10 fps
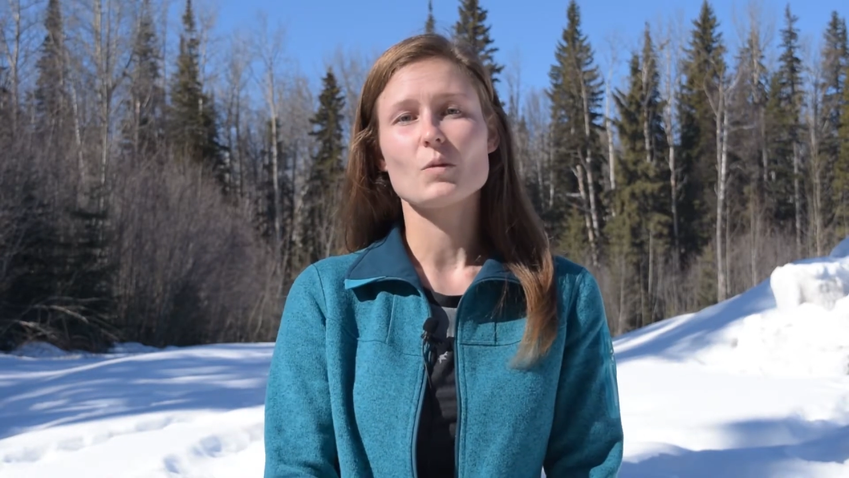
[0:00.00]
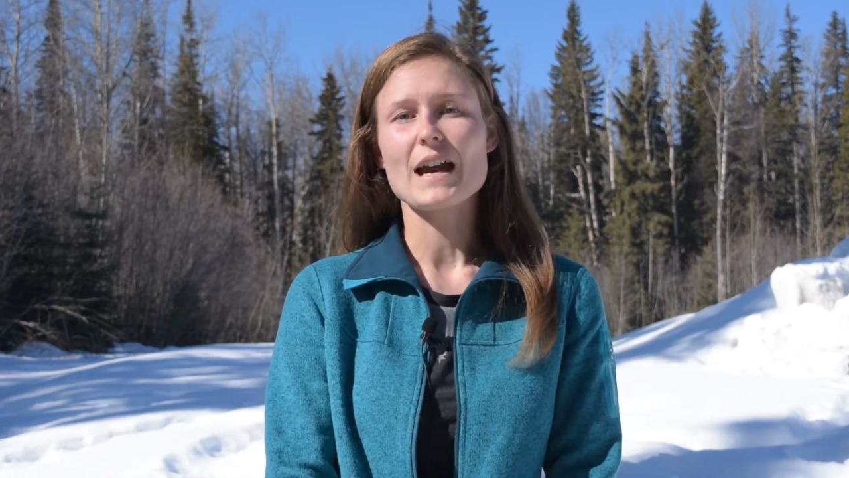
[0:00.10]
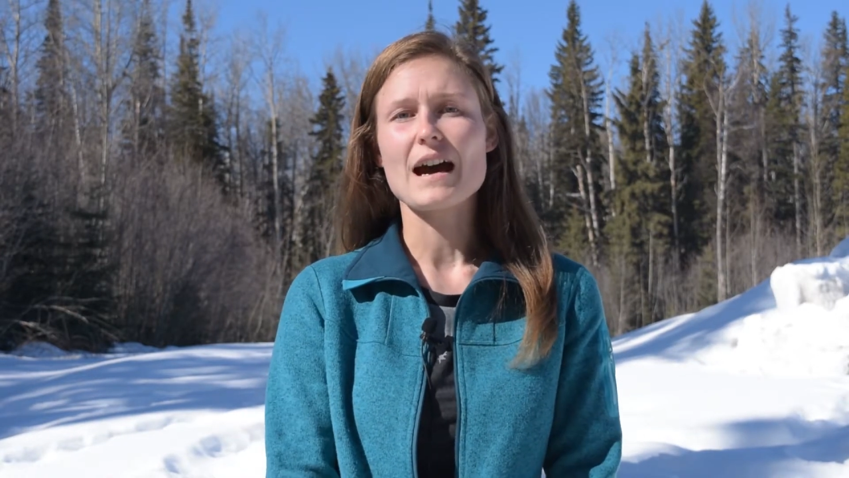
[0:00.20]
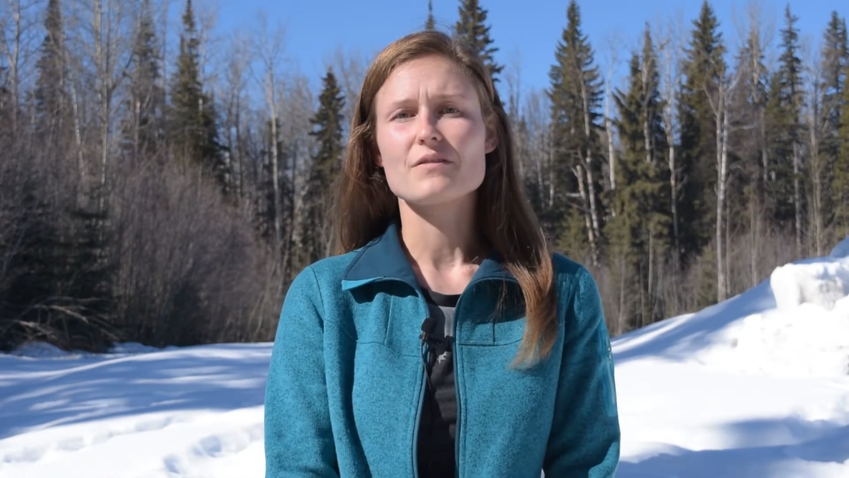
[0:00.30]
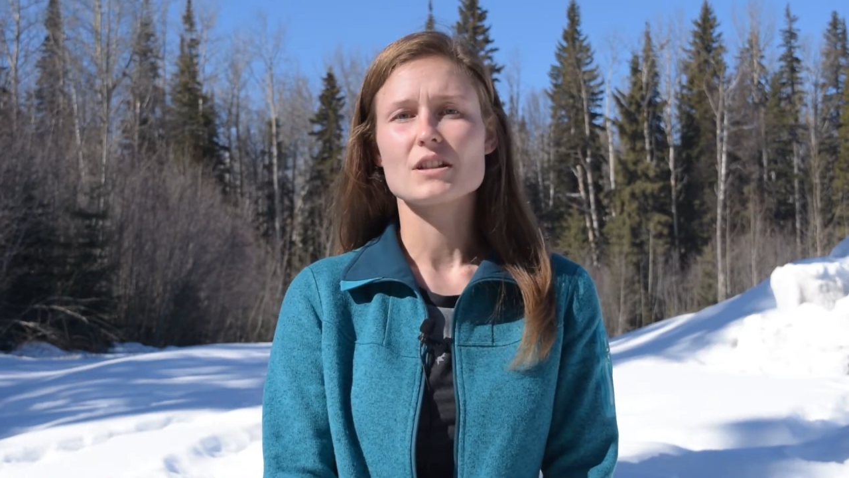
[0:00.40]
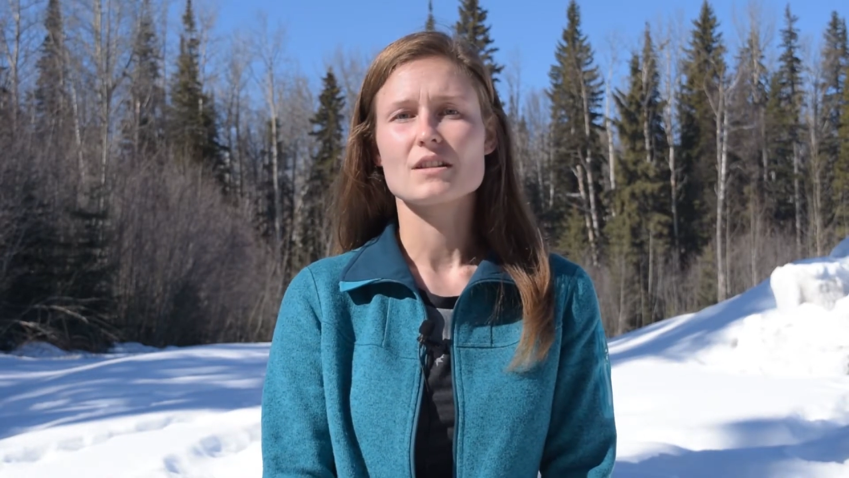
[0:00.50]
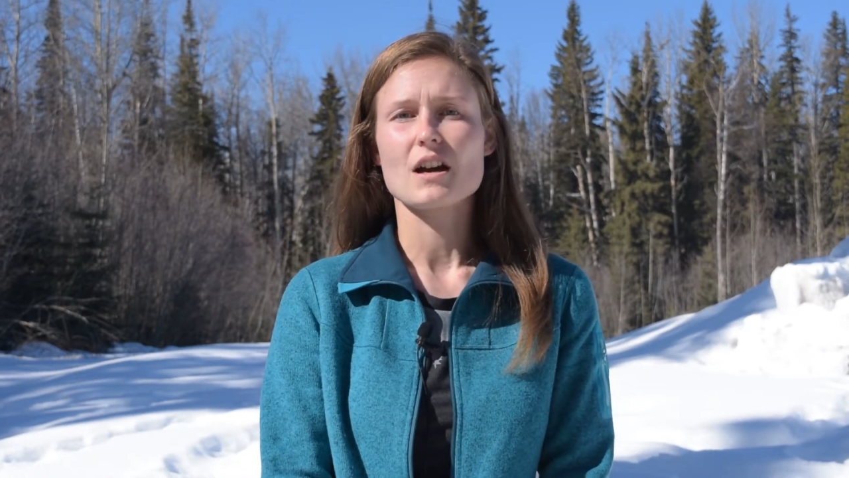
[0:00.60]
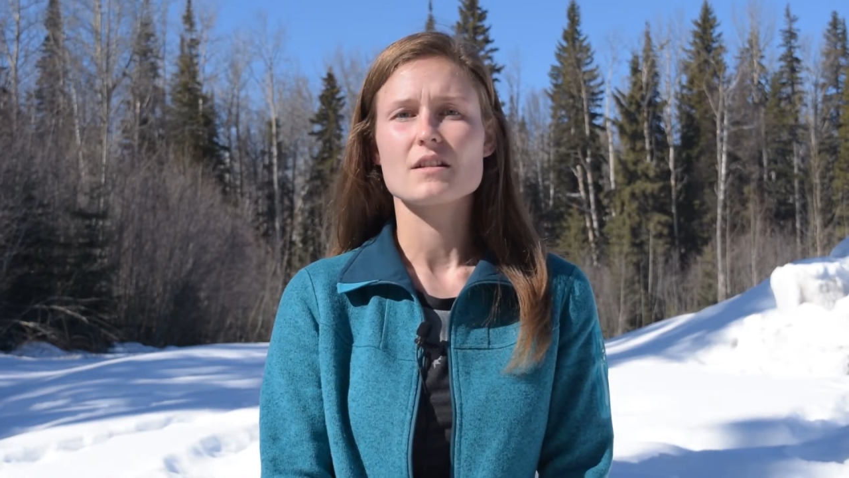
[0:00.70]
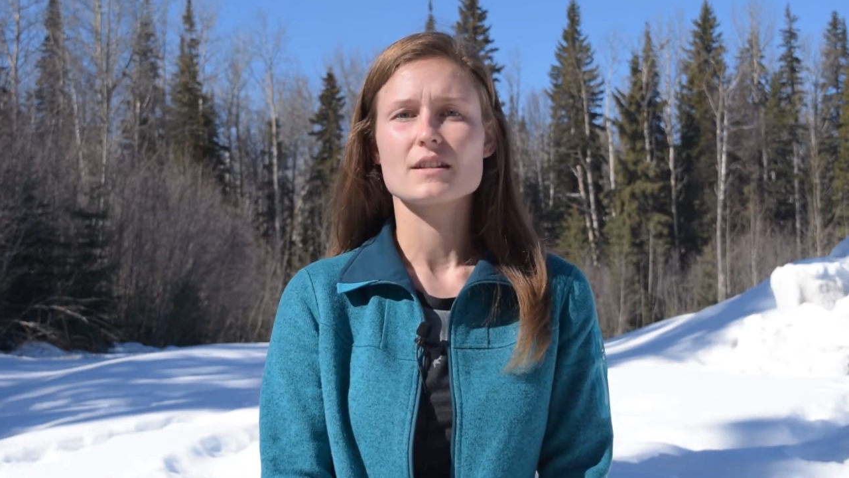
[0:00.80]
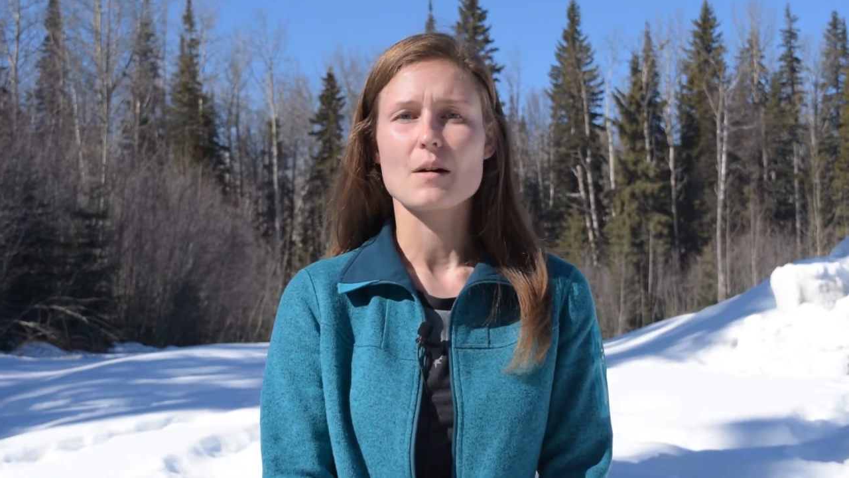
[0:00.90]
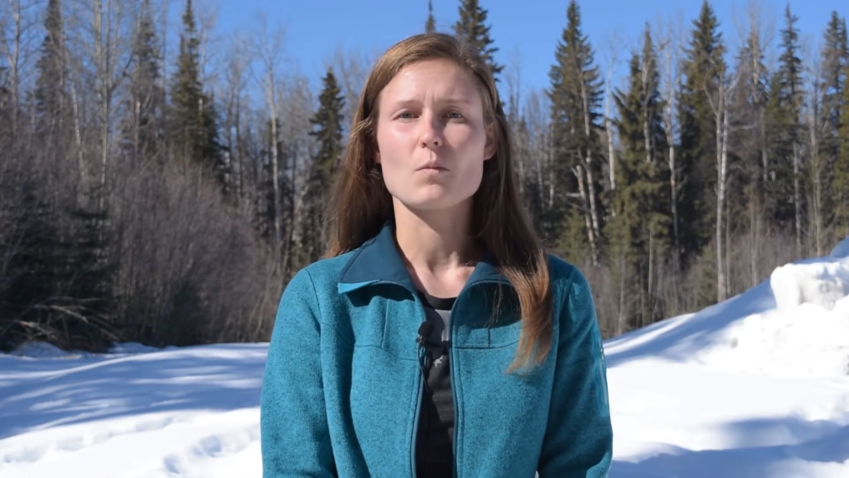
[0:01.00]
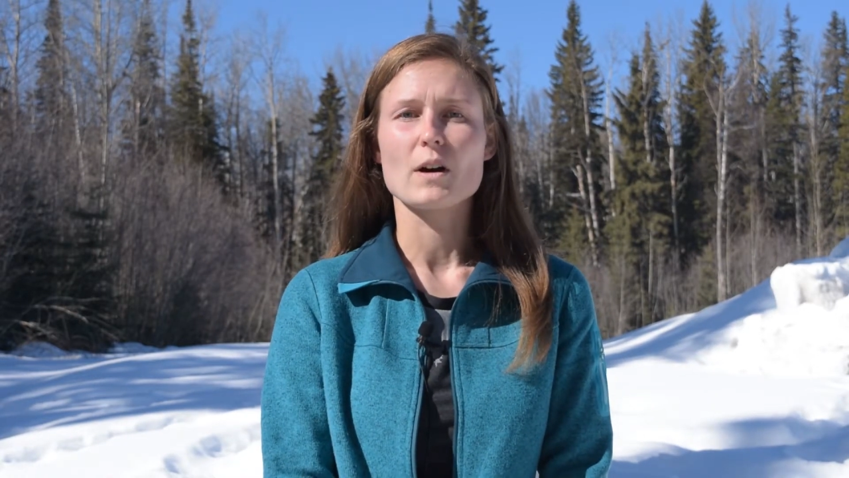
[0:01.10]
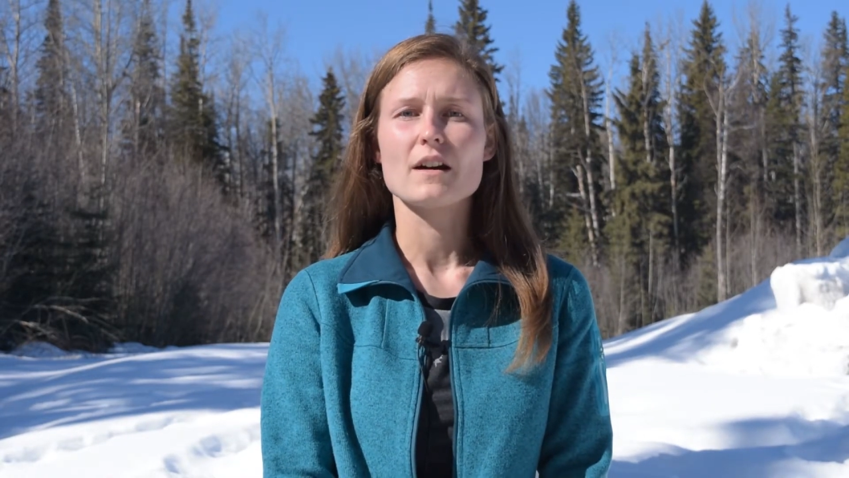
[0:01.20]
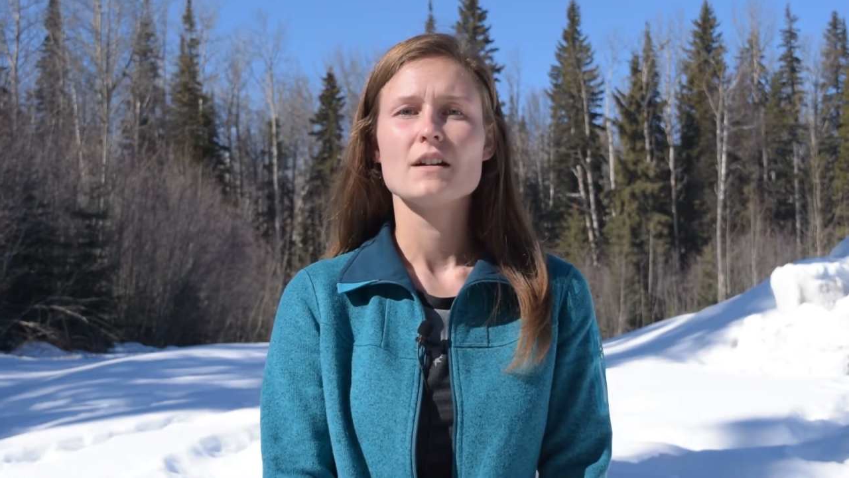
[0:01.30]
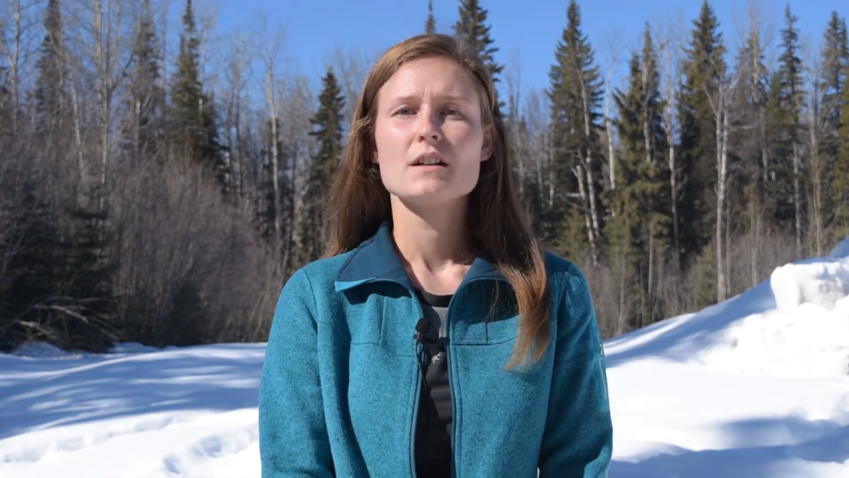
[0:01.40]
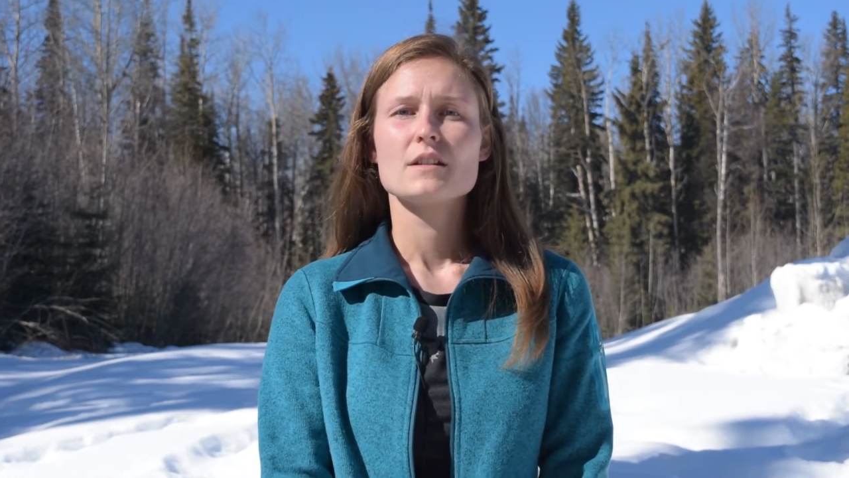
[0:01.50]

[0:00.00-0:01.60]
we have to start somewhere.